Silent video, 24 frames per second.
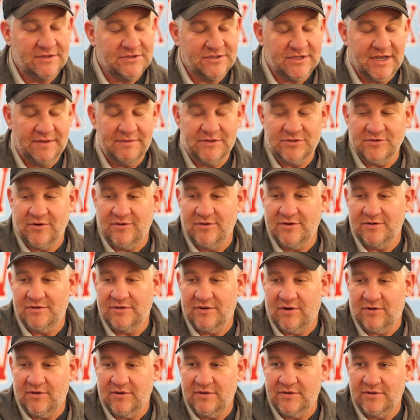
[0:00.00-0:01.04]
And Sammy's
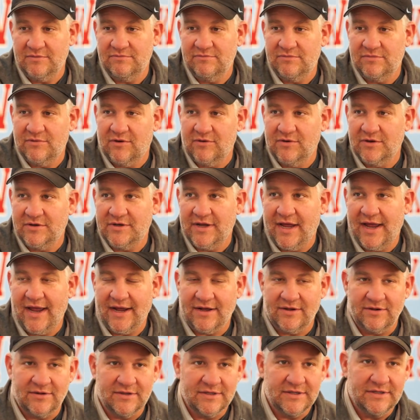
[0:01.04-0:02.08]
hard to
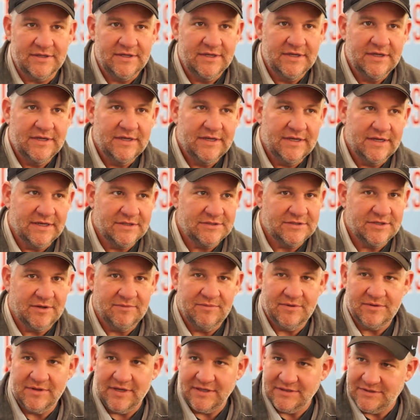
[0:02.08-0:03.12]
tackle, and so
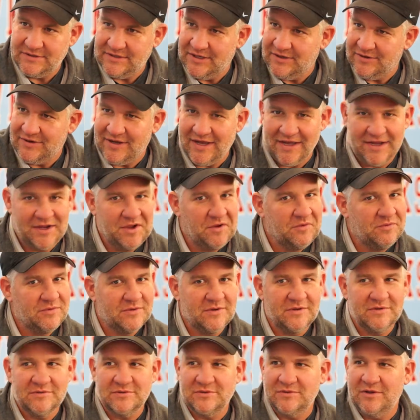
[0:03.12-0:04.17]
but they still got to
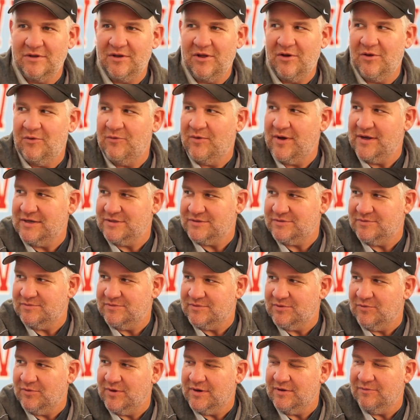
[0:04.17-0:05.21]
go a long ways to
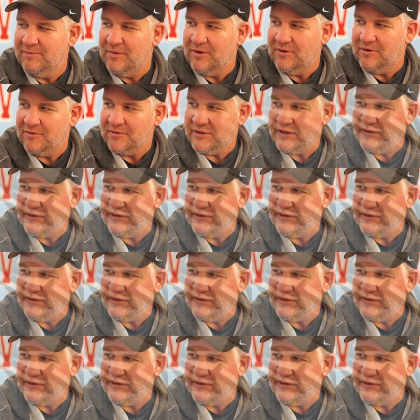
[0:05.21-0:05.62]
win the ball